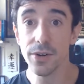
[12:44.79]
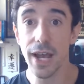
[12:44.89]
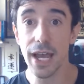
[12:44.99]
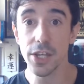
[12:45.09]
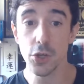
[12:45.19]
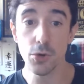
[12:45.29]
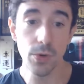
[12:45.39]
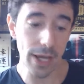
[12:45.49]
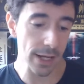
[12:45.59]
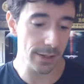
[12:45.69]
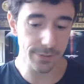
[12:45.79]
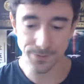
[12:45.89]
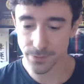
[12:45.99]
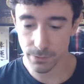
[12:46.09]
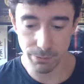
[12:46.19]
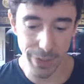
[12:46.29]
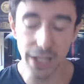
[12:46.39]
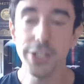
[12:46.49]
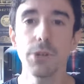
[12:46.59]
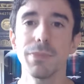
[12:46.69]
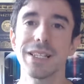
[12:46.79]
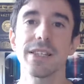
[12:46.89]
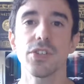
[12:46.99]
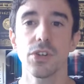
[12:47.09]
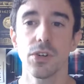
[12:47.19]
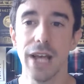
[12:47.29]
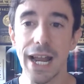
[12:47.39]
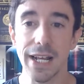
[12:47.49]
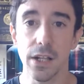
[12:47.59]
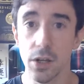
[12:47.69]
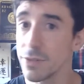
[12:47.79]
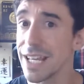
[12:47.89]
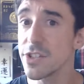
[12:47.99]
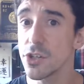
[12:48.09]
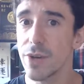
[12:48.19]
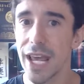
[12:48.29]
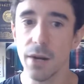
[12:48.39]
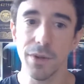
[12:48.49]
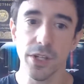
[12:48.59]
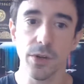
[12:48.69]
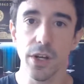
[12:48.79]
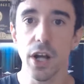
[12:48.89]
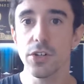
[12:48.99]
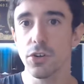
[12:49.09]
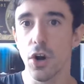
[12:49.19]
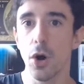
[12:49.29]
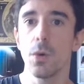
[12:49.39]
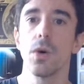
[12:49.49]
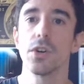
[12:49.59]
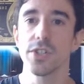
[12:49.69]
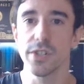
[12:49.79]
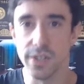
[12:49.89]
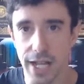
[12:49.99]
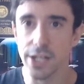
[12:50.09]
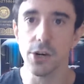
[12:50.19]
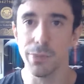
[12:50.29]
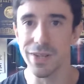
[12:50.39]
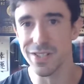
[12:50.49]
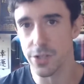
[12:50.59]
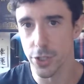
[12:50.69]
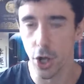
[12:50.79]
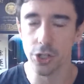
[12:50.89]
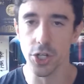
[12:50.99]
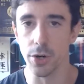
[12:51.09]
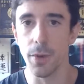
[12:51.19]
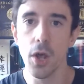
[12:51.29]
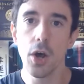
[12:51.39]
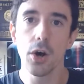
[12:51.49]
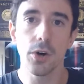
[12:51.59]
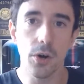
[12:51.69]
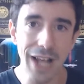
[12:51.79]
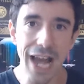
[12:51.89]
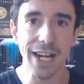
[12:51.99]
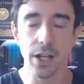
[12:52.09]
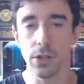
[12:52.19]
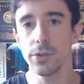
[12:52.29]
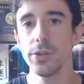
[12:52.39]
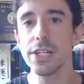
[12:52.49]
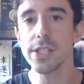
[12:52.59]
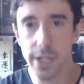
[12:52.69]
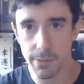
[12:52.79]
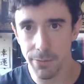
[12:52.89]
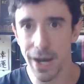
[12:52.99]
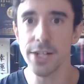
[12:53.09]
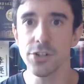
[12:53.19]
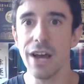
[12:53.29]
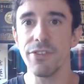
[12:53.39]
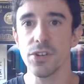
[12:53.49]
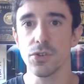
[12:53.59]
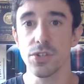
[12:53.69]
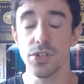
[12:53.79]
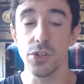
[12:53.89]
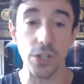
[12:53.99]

Okay, you can build your business on organic alone. Yes, you can, but you cannot grow or sustain your business long term on organic alone. You need to combine traffic sources.